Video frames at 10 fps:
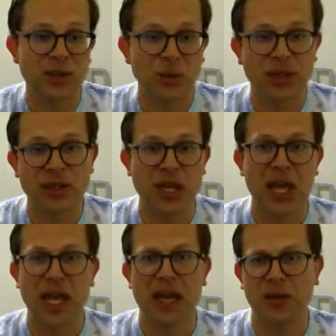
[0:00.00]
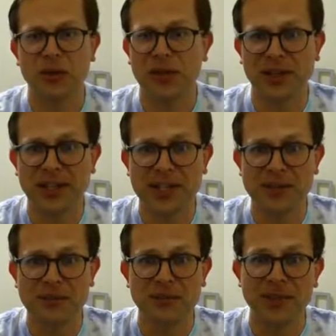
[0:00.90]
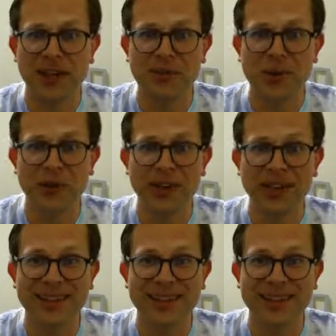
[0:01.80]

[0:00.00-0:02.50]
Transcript: which who really needs them anymore, right?